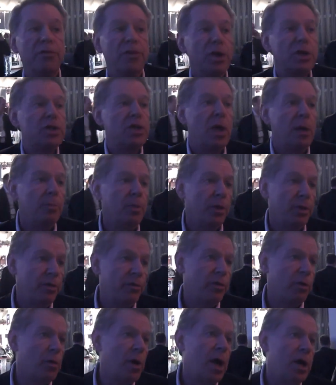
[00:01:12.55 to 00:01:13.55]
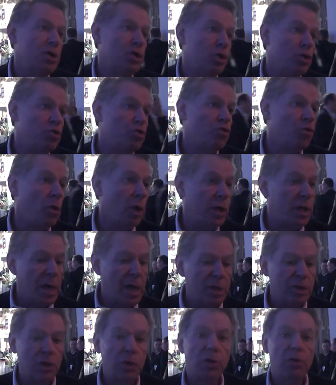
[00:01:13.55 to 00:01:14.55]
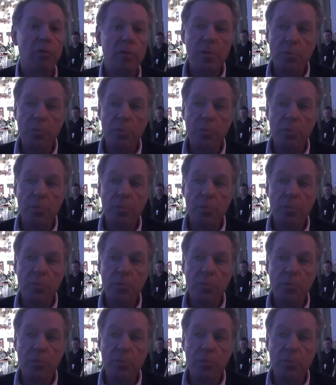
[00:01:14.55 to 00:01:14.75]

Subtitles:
For example, the Verizon Droid has a